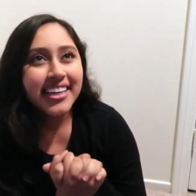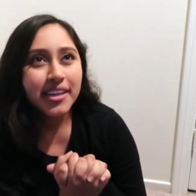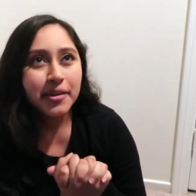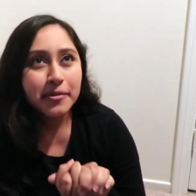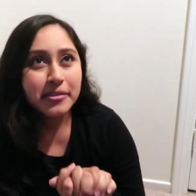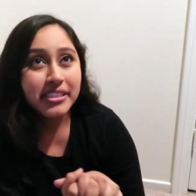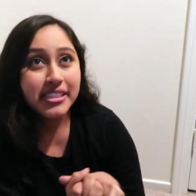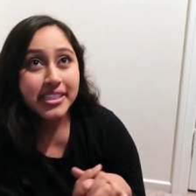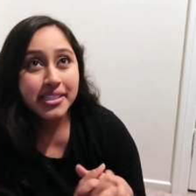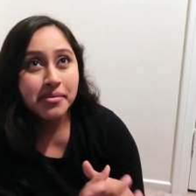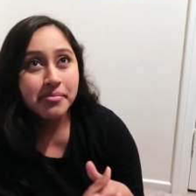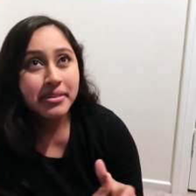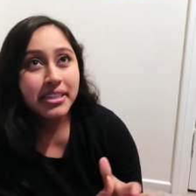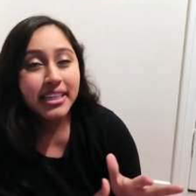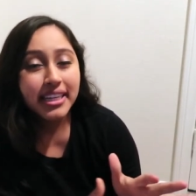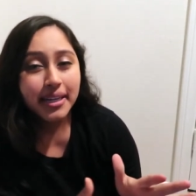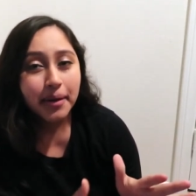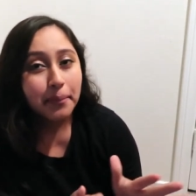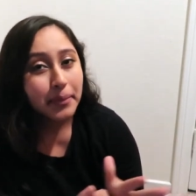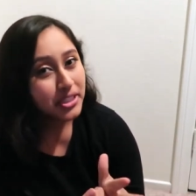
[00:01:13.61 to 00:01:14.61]
it was going to be
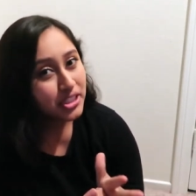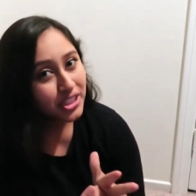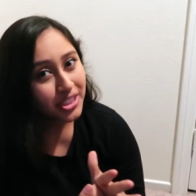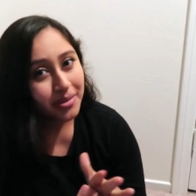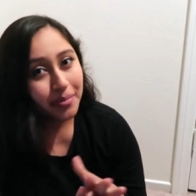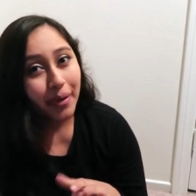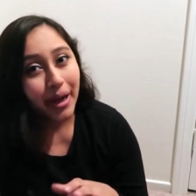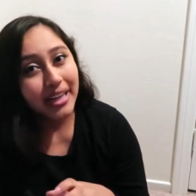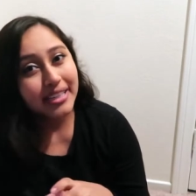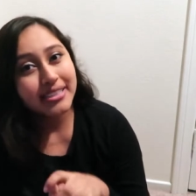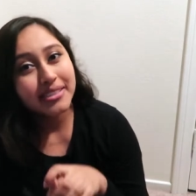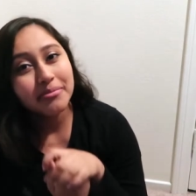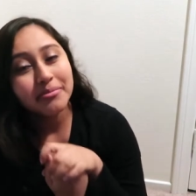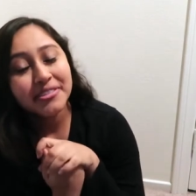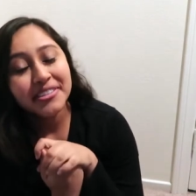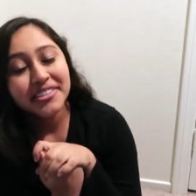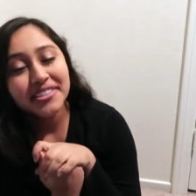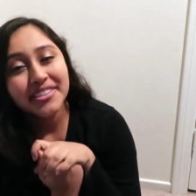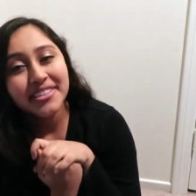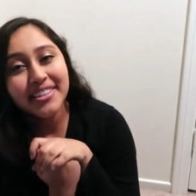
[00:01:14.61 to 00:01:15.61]
like Mission
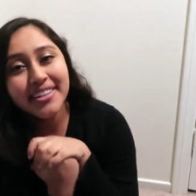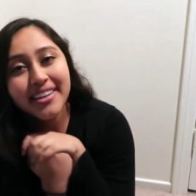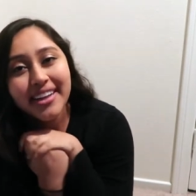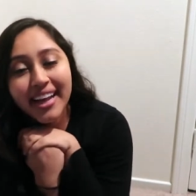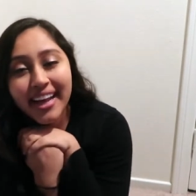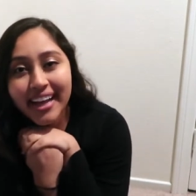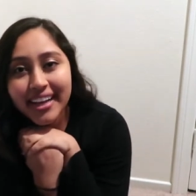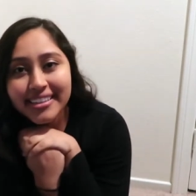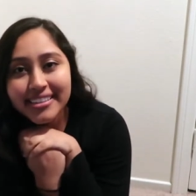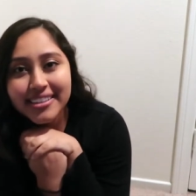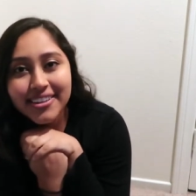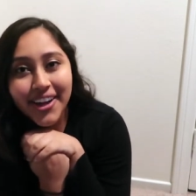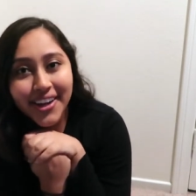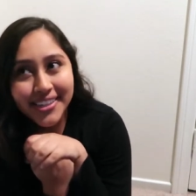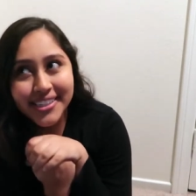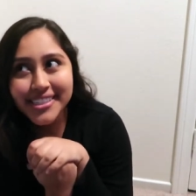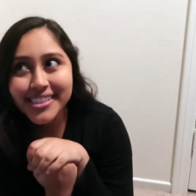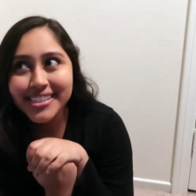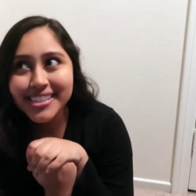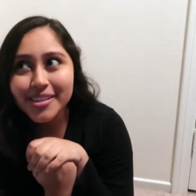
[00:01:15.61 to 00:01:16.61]
Impossible, and it
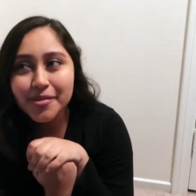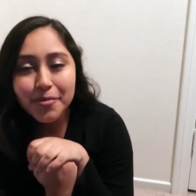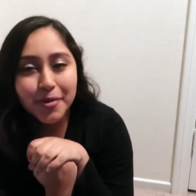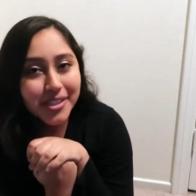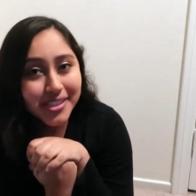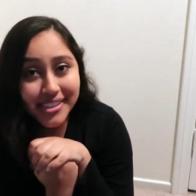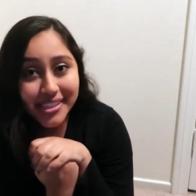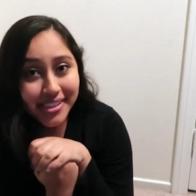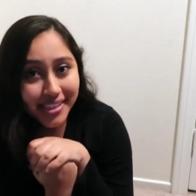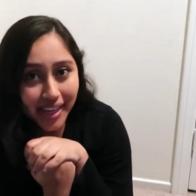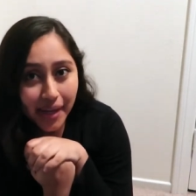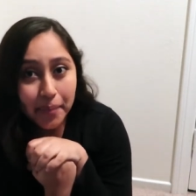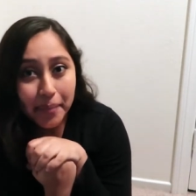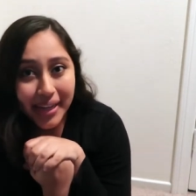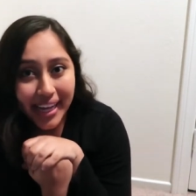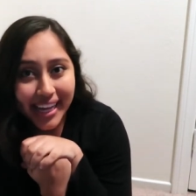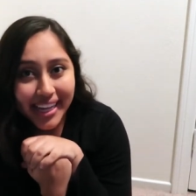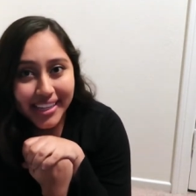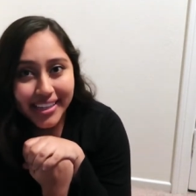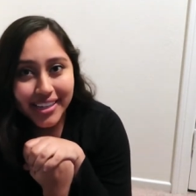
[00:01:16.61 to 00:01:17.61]
honestly wasn't that
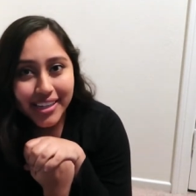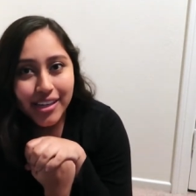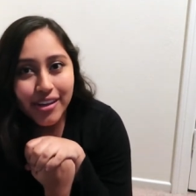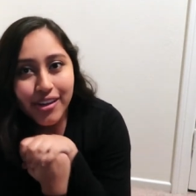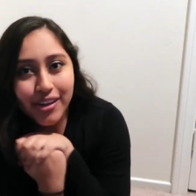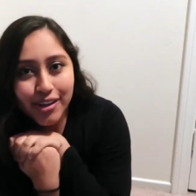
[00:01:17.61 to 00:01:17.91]
bad.